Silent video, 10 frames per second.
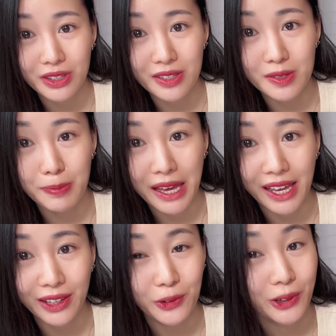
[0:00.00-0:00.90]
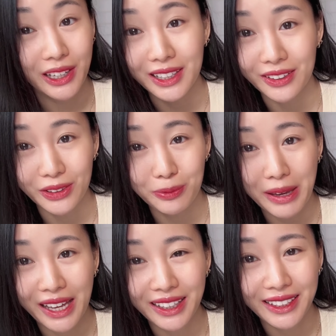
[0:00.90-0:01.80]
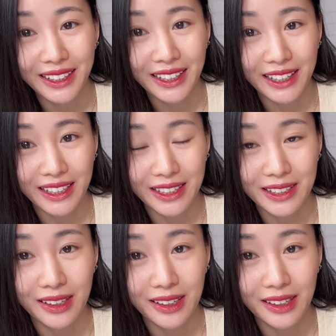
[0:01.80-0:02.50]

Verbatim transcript: this bag or any other bag in